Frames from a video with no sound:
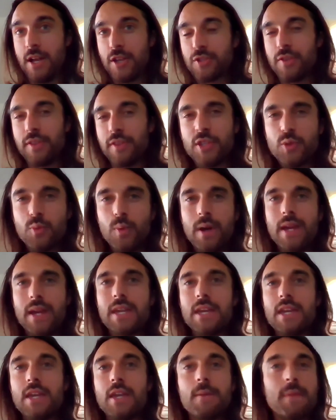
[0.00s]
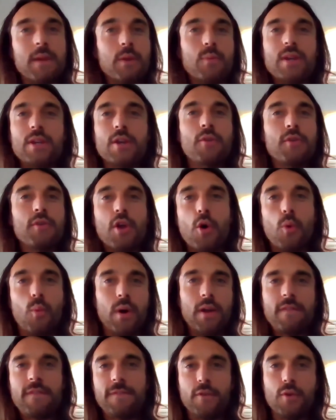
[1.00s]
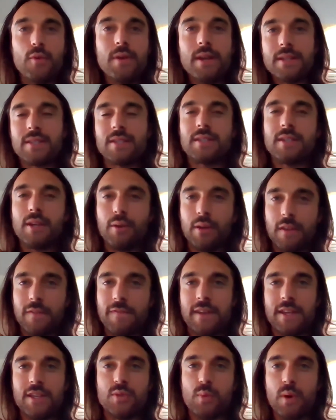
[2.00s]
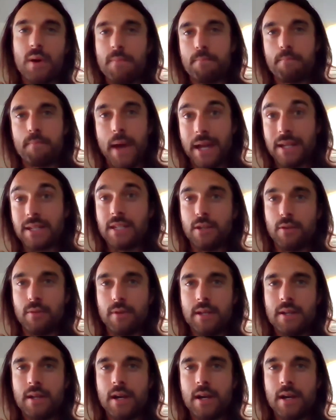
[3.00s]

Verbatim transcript: So this way, we don't know what food necessarily feeds what bacteria,